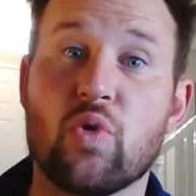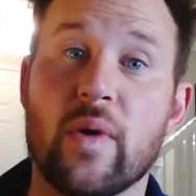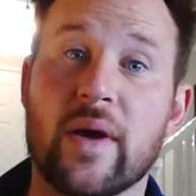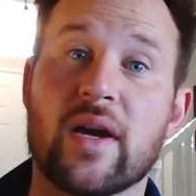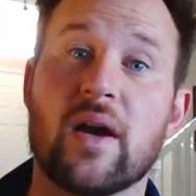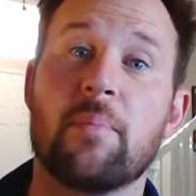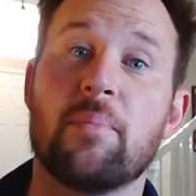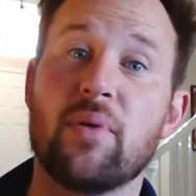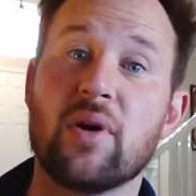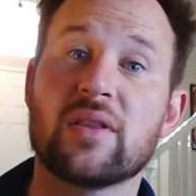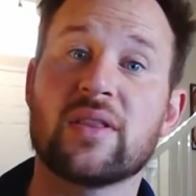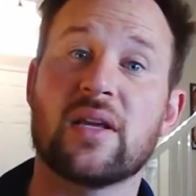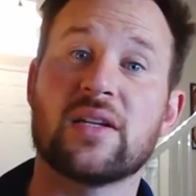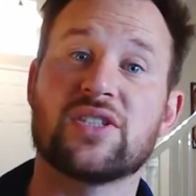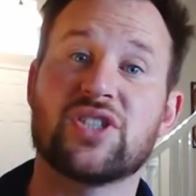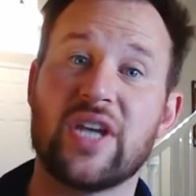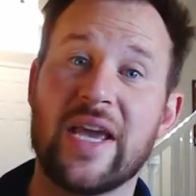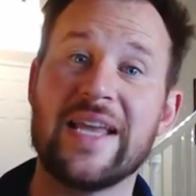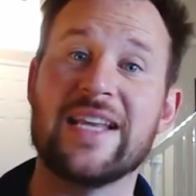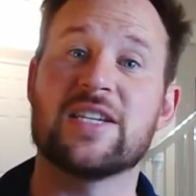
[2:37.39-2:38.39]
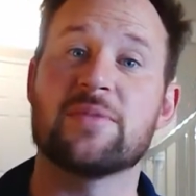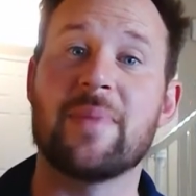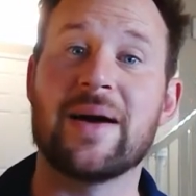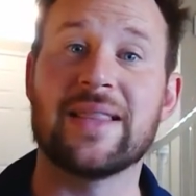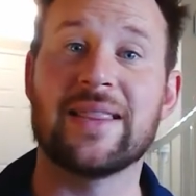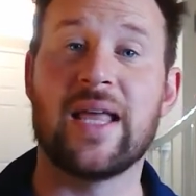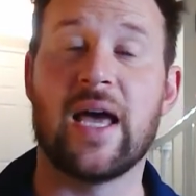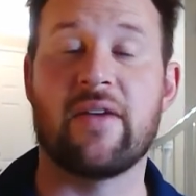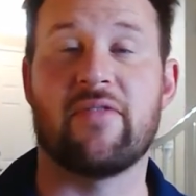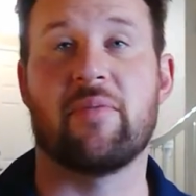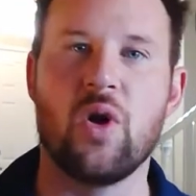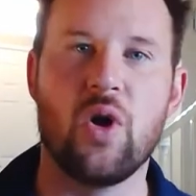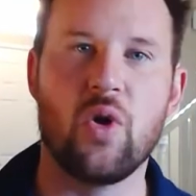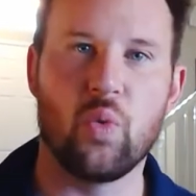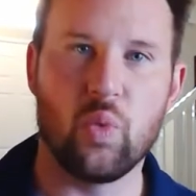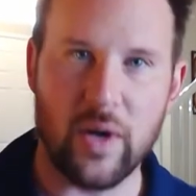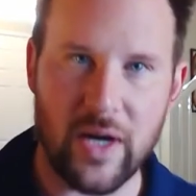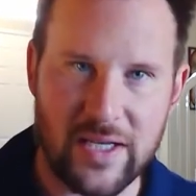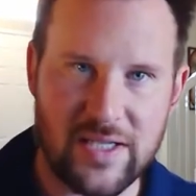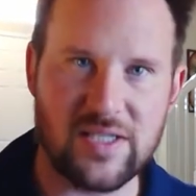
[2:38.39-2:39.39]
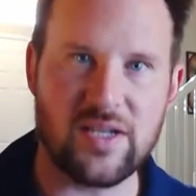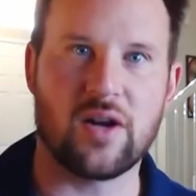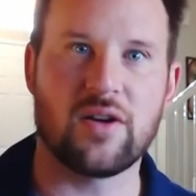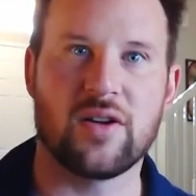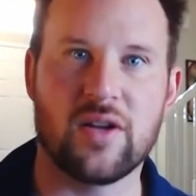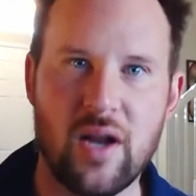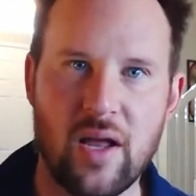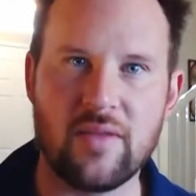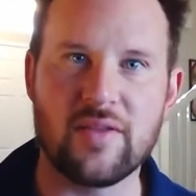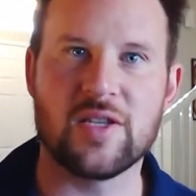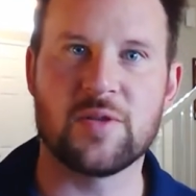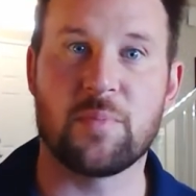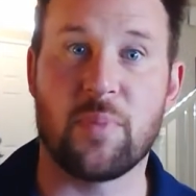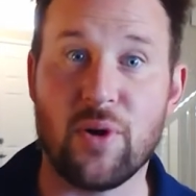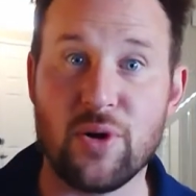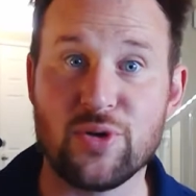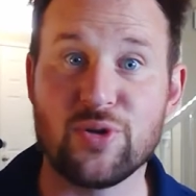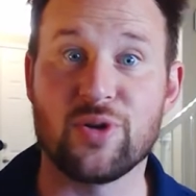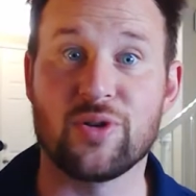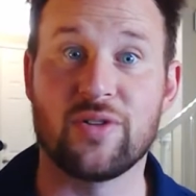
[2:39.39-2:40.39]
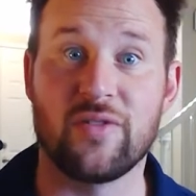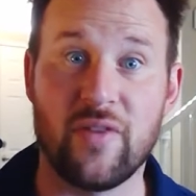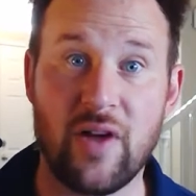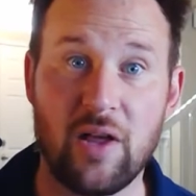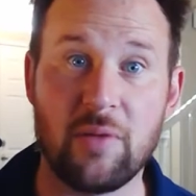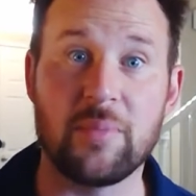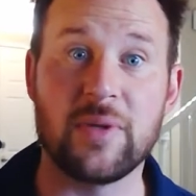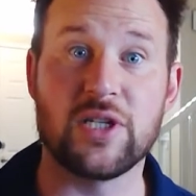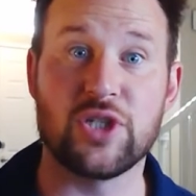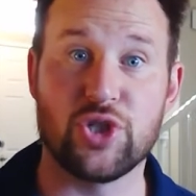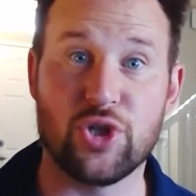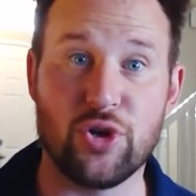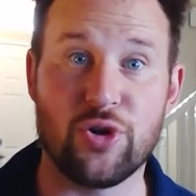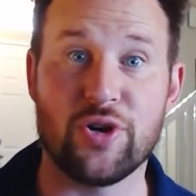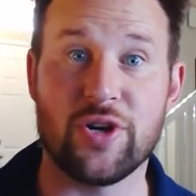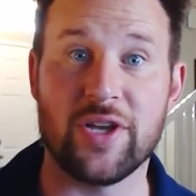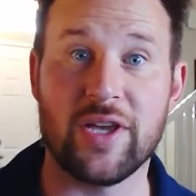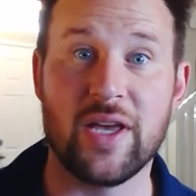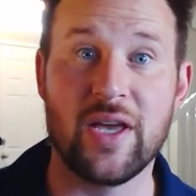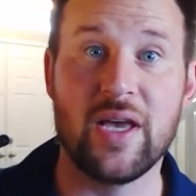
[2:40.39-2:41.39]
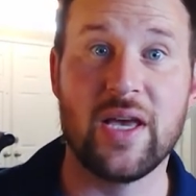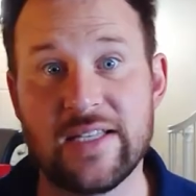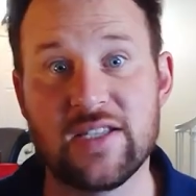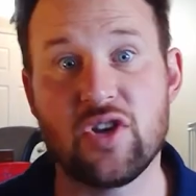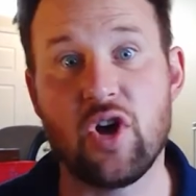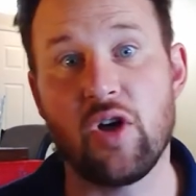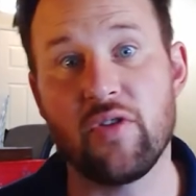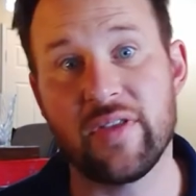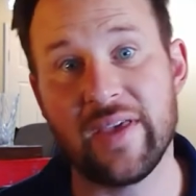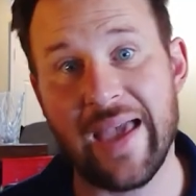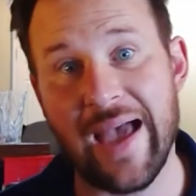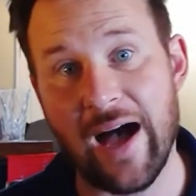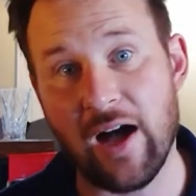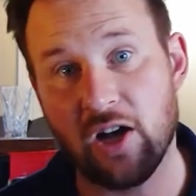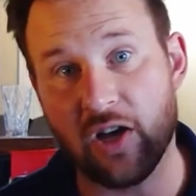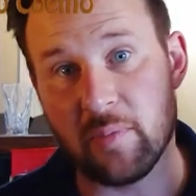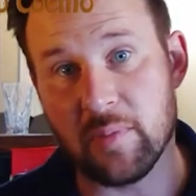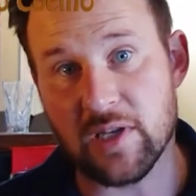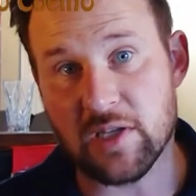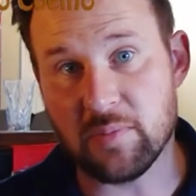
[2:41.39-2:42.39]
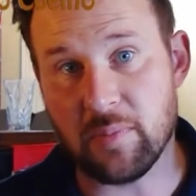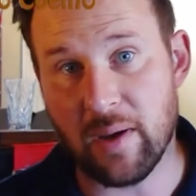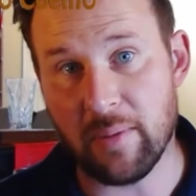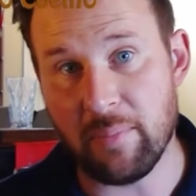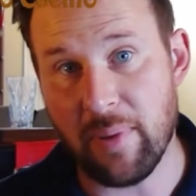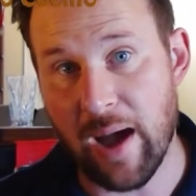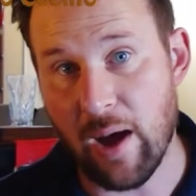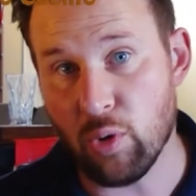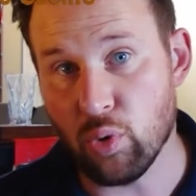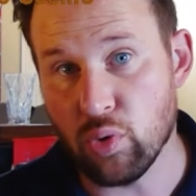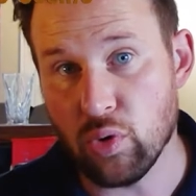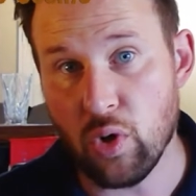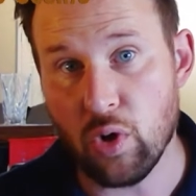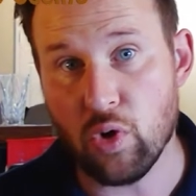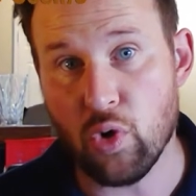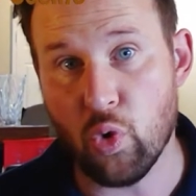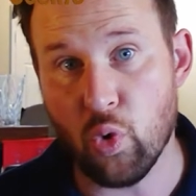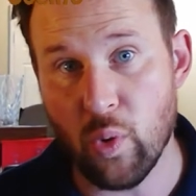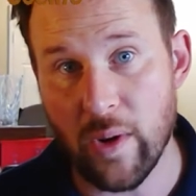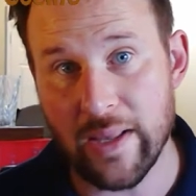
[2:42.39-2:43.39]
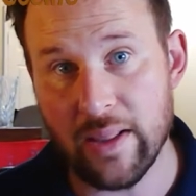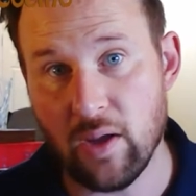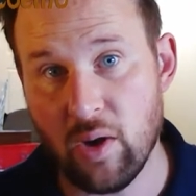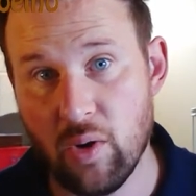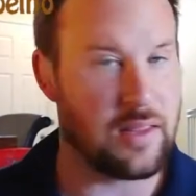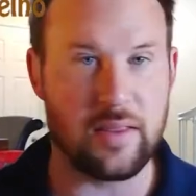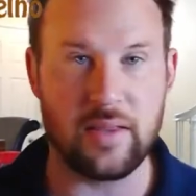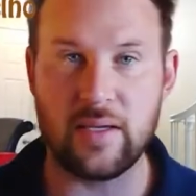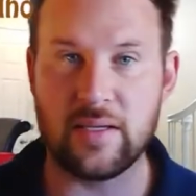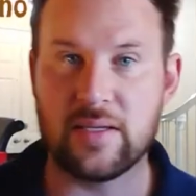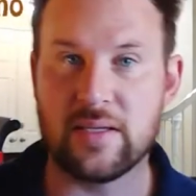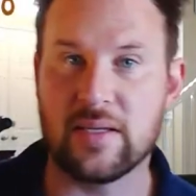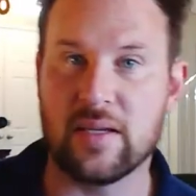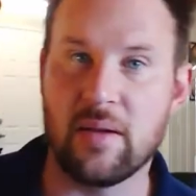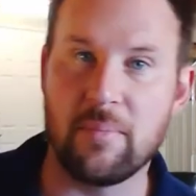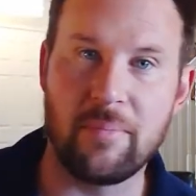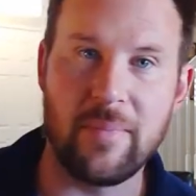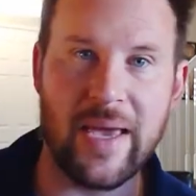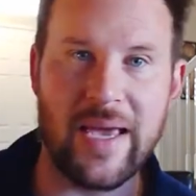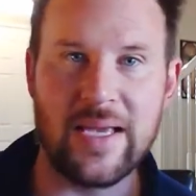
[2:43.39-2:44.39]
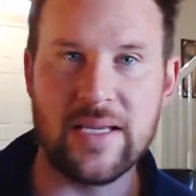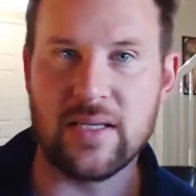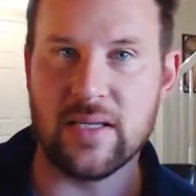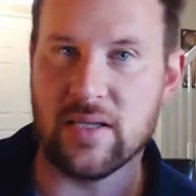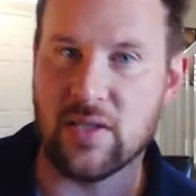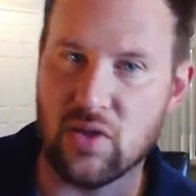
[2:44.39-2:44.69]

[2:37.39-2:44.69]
quick a book that changed my life when I started on this personal development journey. It's called The Alchemist by Paulo Coelho. This is an amazing